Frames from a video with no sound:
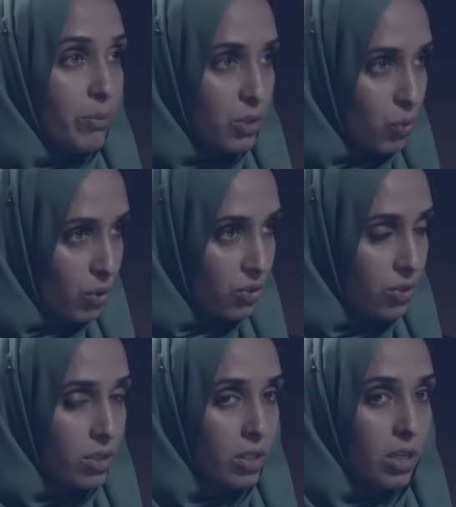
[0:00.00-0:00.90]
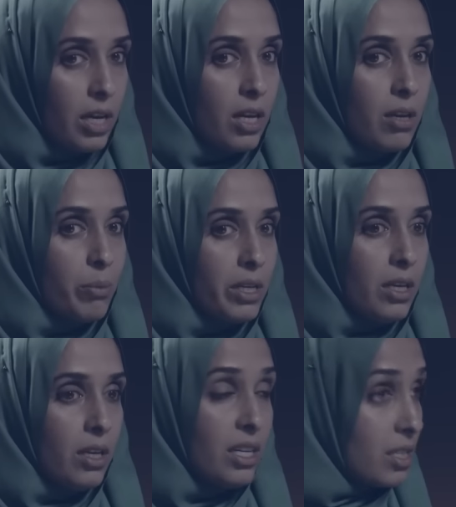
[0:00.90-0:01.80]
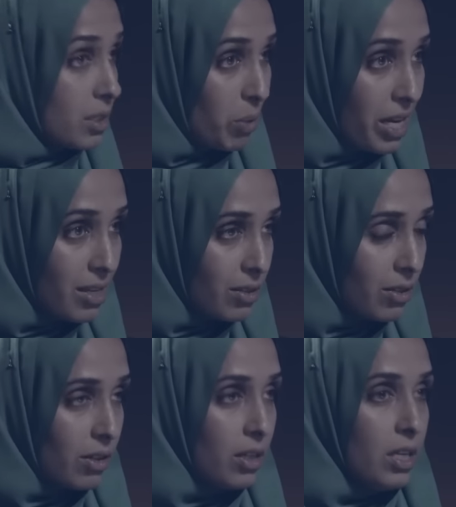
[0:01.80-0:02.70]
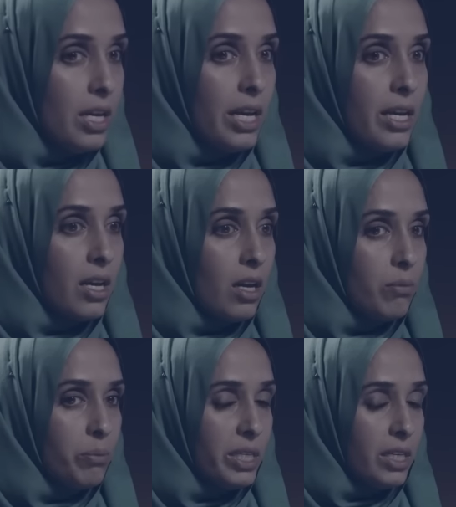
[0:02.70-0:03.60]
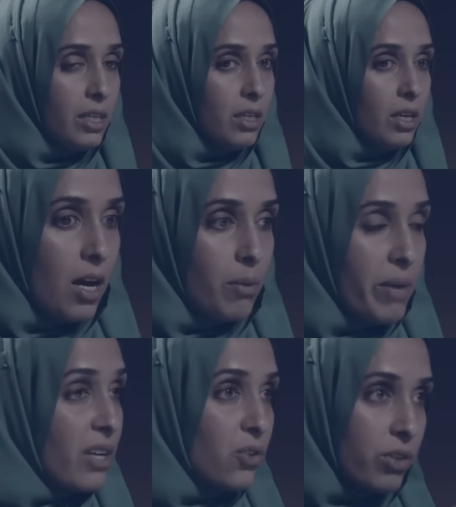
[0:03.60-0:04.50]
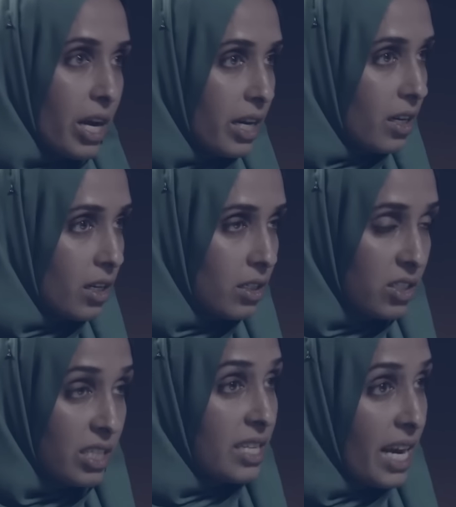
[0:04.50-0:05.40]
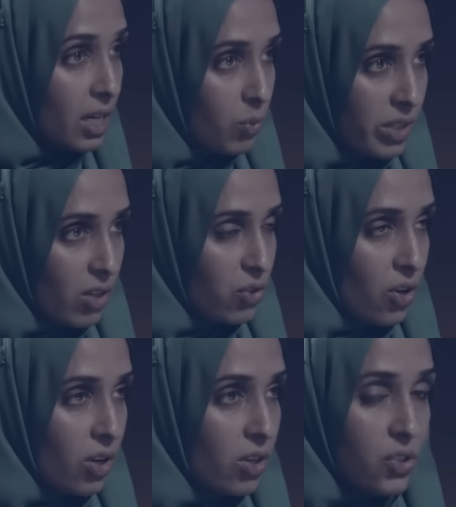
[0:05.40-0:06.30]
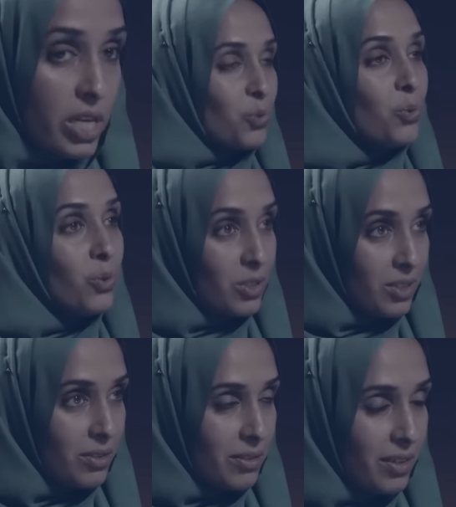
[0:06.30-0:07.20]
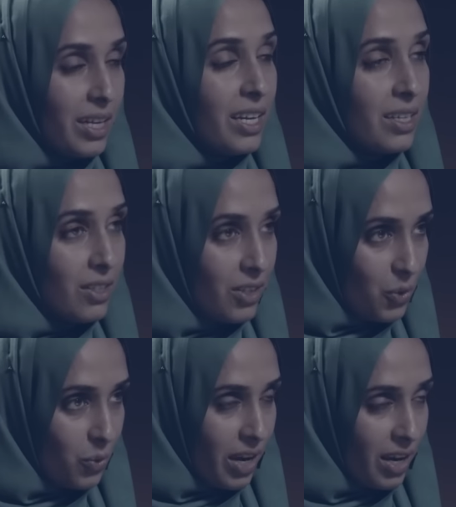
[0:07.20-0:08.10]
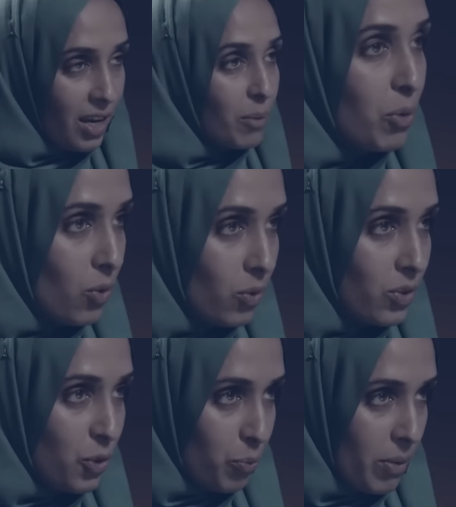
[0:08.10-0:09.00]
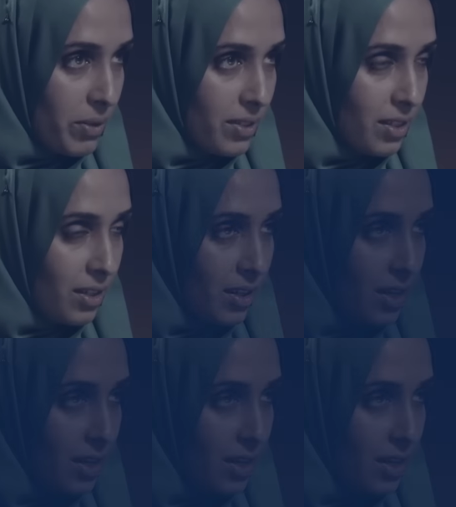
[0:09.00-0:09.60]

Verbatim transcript: can be tortured, it can be displaced. It can be um, extradited, detained without charge. Schools in the UK uphold supremacy.